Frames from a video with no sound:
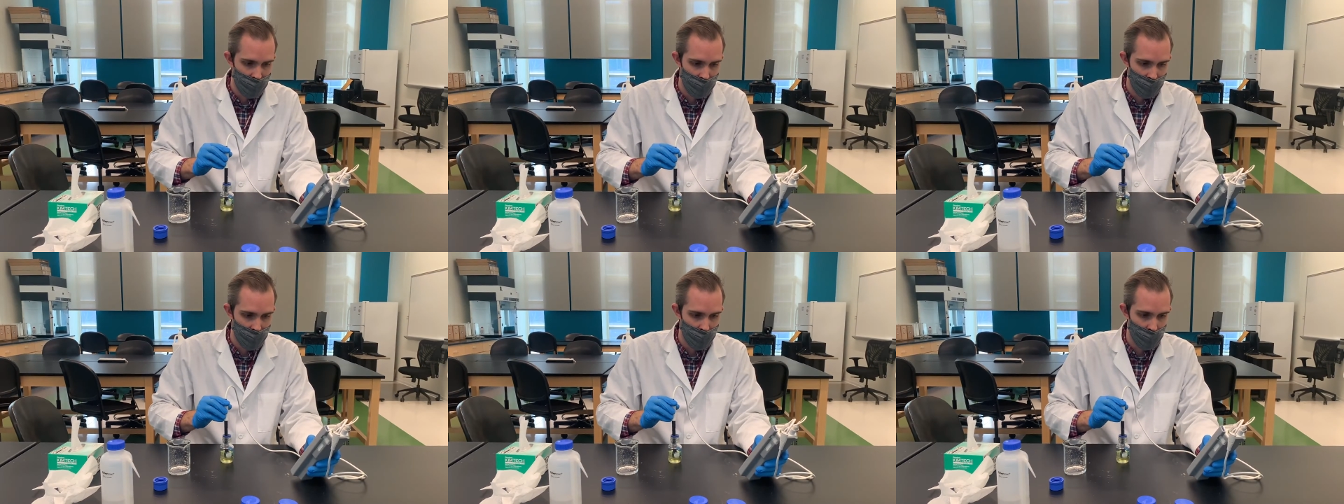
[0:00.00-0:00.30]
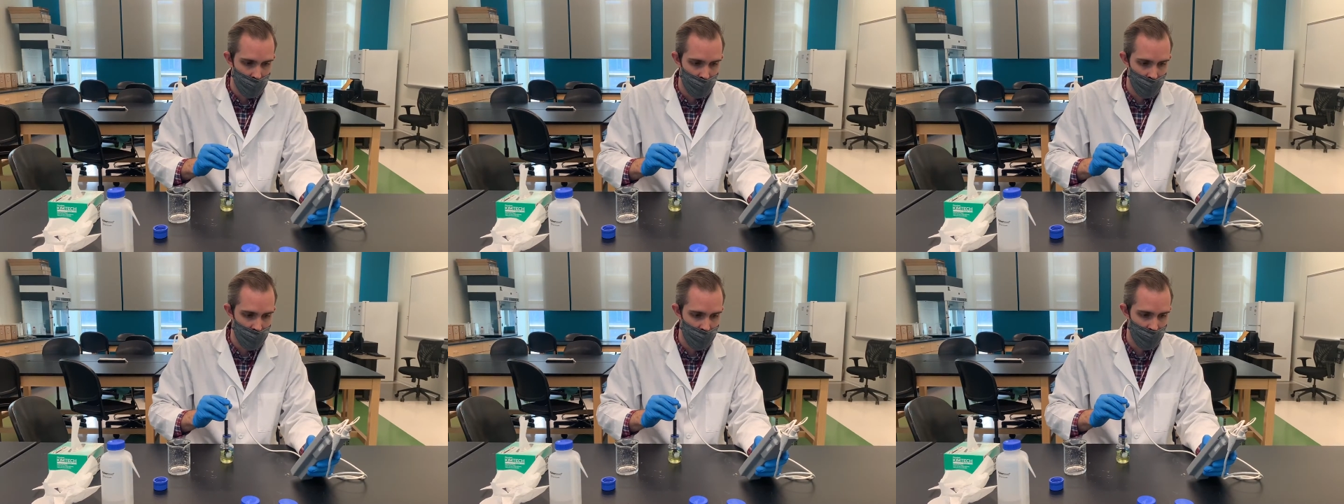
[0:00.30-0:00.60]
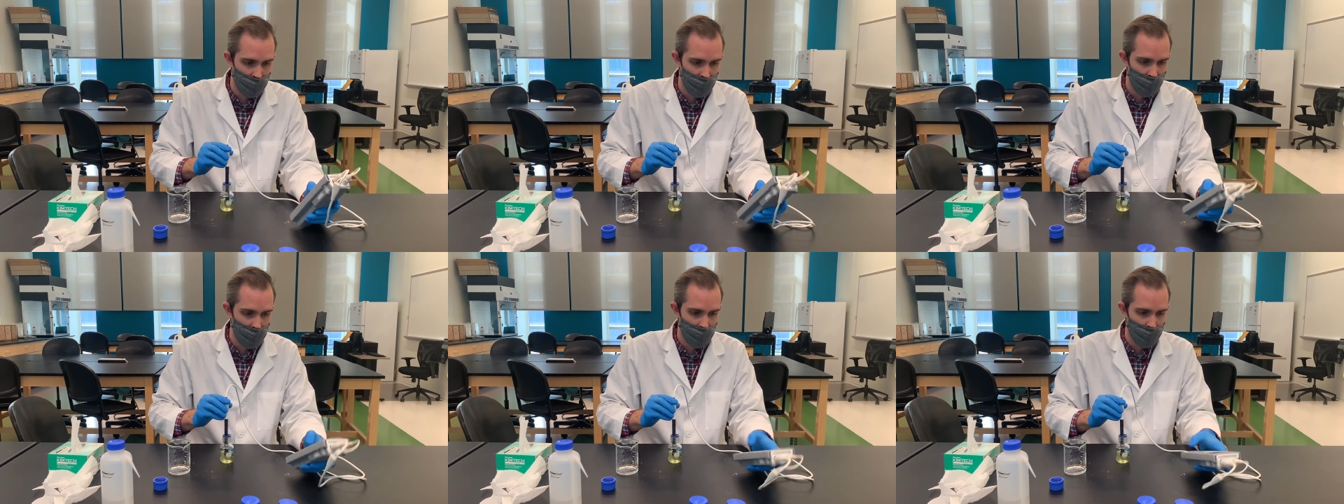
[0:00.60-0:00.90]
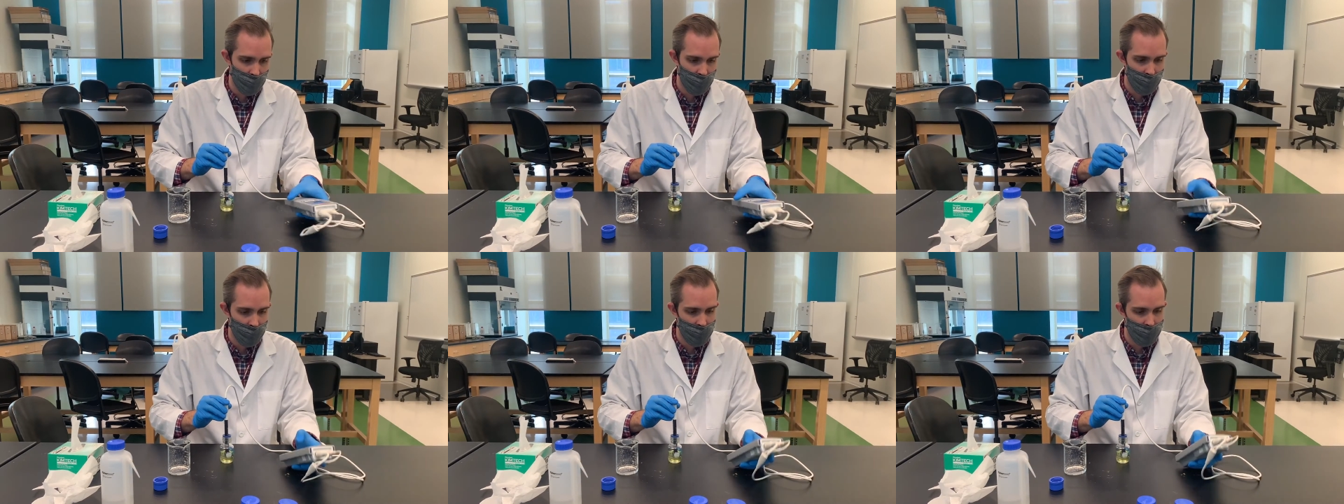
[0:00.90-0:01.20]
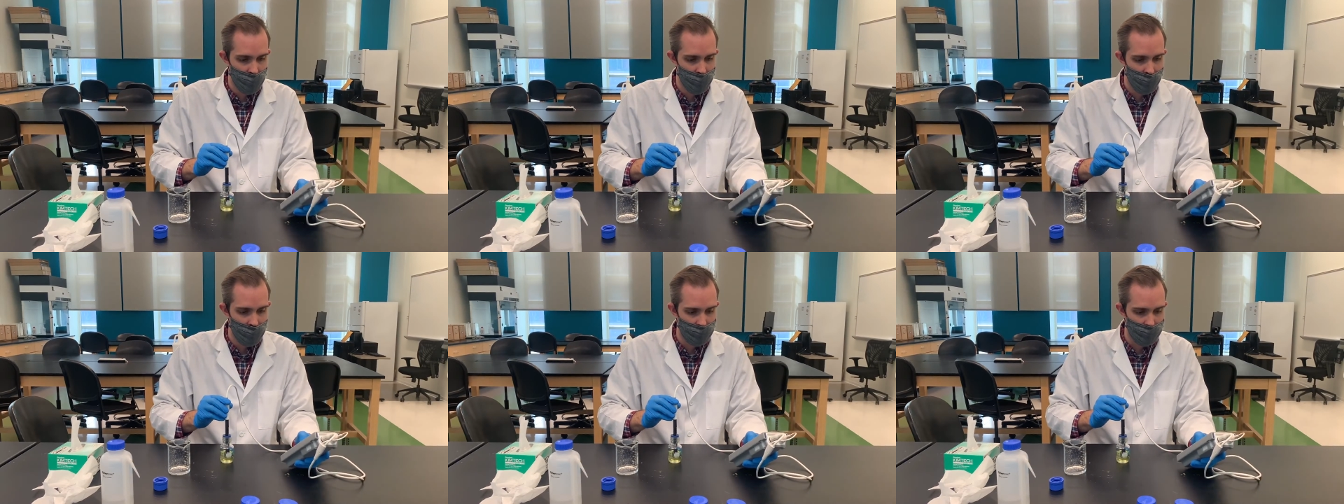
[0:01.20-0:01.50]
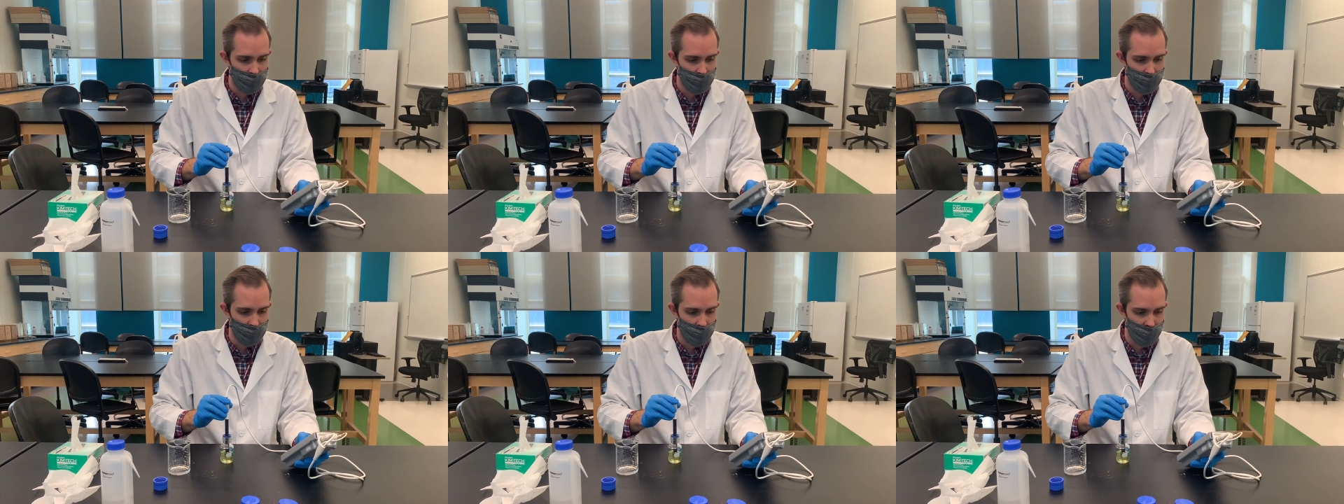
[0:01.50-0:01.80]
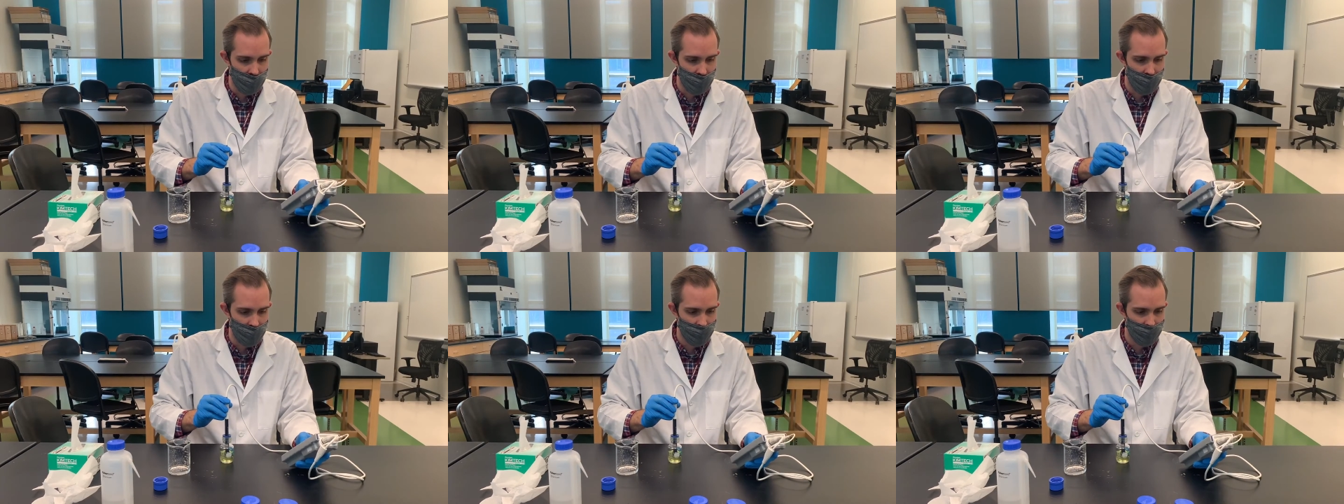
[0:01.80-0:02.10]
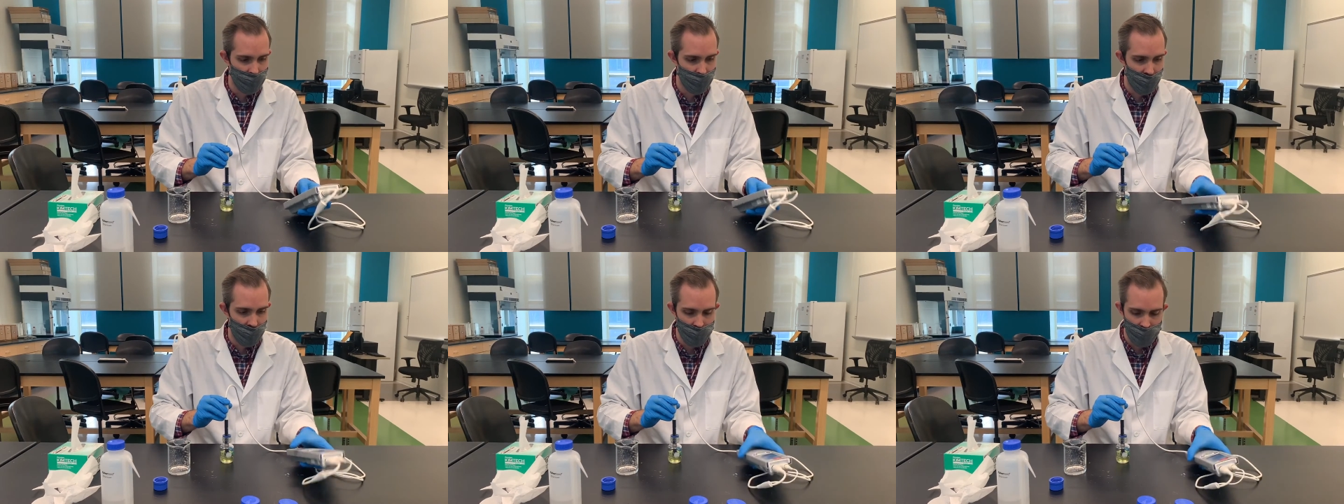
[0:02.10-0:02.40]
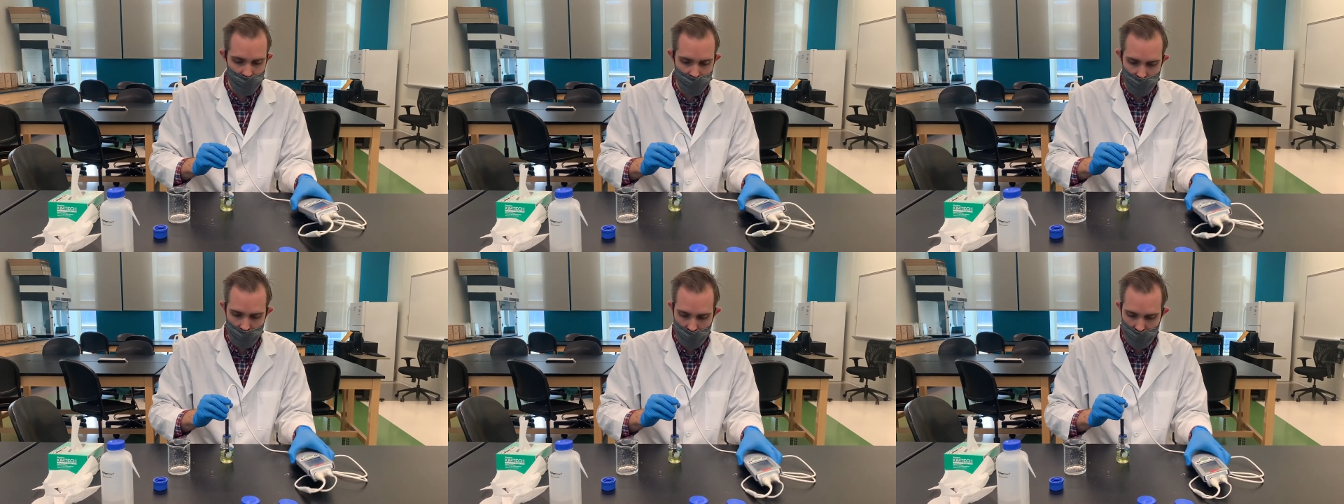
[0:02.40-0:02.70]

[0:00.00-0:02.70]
It will. Hit the save button.